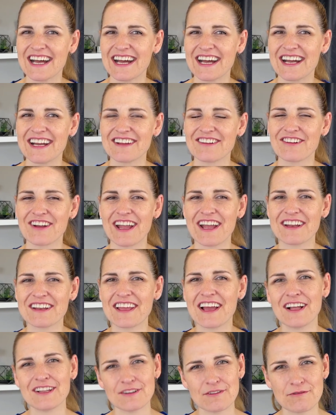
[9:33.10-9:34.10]
Grand
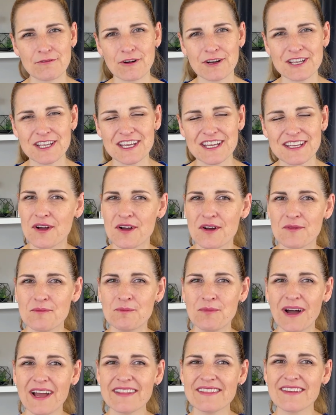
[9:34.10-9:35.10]
Californian,
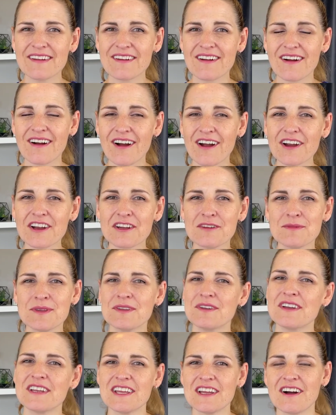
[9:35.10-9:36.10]
but there are
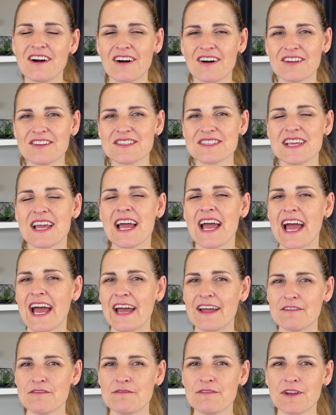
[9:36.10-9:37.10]
community halls
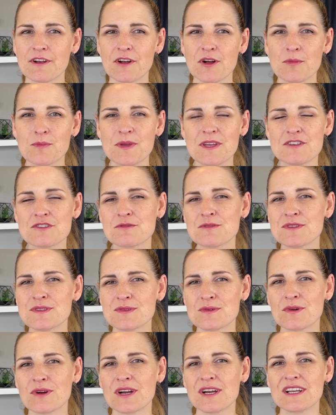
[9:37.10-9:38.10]
at Vero Beach
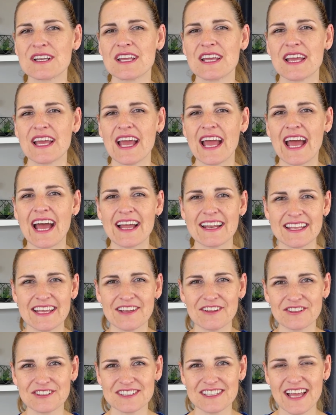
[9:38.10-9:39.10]
Resort, at
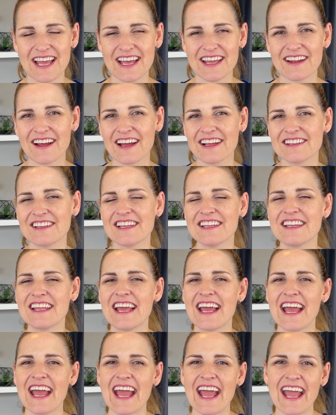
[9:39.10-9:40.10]
Hilton Head Island,
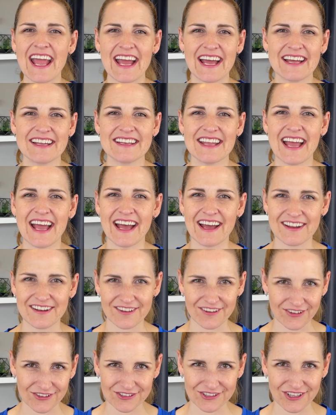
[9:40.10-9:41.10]
and at
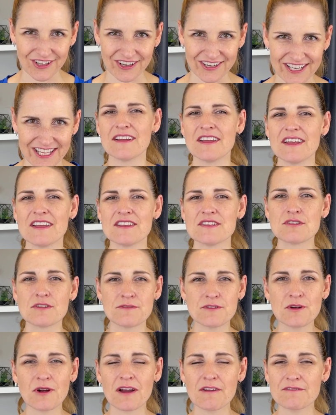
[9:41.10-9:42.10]
Aulani. So if
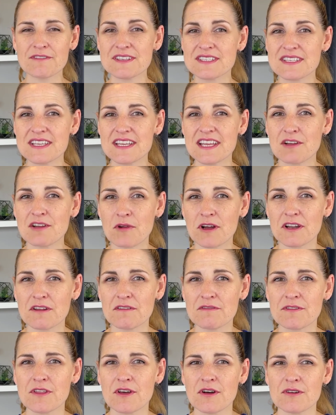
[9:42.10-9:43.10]
you are visiting one
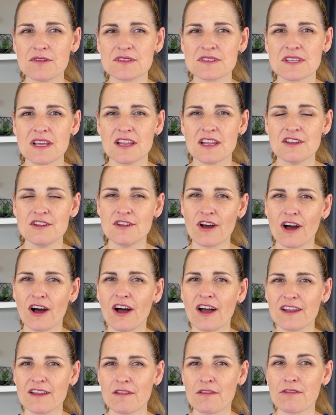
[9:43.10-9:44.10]
of those
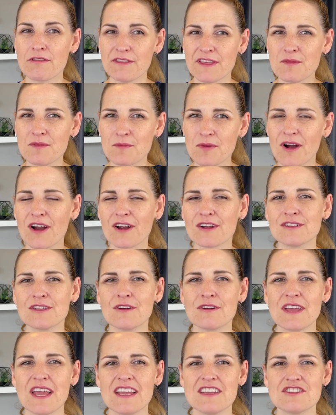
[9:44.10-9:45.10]
non-theme park
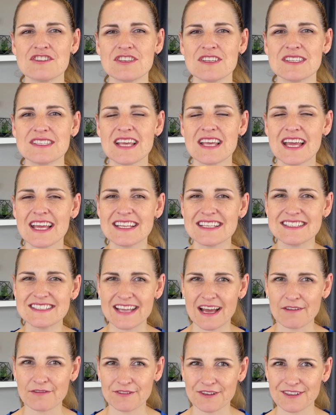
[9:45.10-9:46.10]
locations,
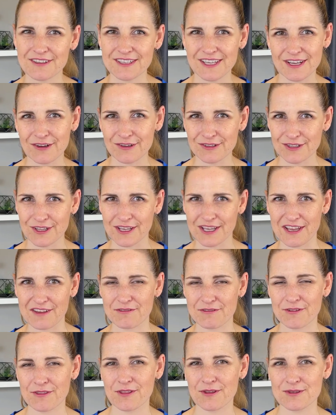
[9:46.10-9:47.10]
definitely go looking
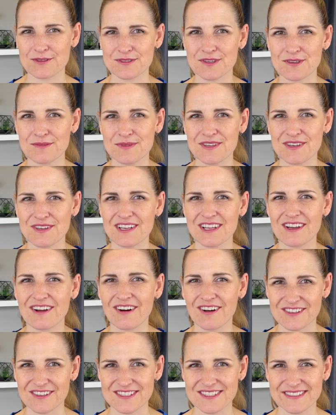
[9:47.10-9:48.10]
for those community
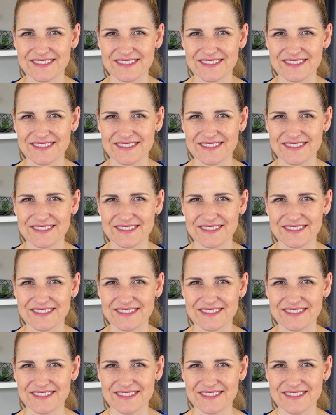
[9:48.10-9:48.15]
halls.